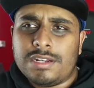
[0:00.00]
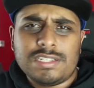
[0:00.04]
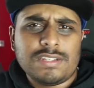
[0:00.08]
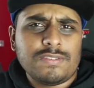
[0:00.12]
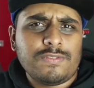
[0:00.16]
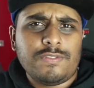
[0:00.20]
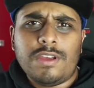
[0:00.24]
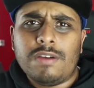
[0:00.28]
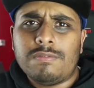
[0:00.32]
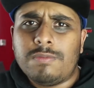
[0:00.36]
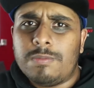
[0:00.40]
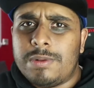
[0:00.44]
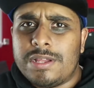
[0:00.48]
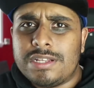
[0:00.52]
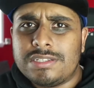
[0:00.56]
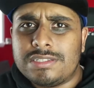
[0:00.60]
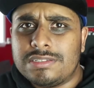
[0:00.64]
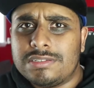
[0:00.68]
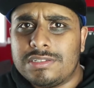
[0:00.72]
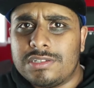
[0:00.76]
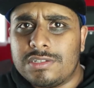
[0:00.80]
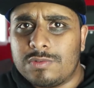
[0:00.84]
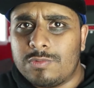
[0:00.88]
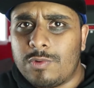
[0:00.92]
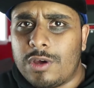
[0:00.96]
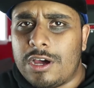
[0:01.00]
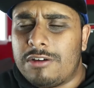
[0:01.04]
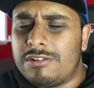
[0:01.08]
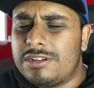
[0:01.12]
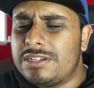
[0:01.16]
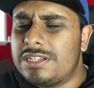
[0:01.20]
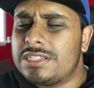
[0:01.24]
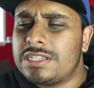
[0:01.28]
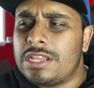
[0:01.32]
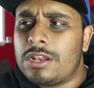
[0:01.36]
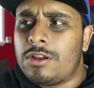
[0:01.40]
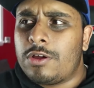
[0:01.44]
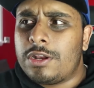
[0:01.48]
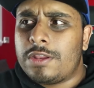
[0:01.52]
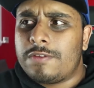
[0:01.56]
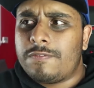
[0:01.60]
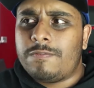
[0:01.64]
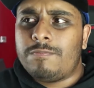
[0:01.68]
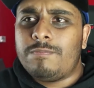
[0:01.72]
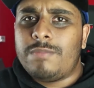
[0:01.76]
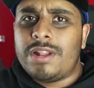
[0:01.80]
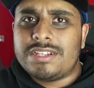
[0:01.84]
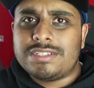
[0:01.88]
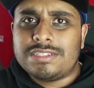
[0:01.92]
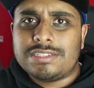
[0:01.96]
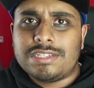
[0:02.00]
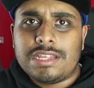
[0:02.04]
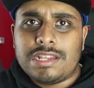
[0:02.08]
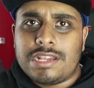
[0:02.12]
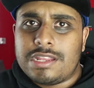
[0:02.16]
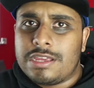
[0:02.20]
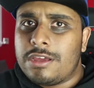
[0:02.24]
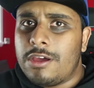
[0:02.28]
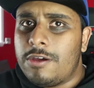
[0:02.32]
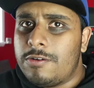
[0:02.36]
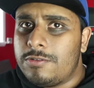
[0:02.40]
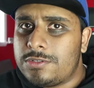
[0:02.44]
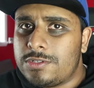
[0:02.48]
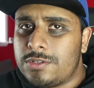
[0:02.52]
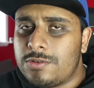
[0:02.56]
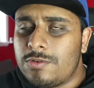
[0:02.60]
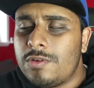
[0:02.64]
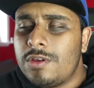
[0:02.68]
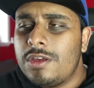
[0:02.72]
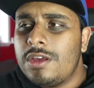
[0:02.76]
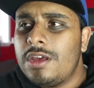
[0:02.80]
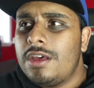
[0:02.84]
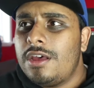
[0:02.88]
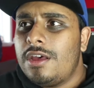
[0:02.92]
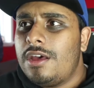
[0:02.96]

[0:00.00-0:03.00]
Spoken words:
There's a few other places as well. There's a lot of different places that they go to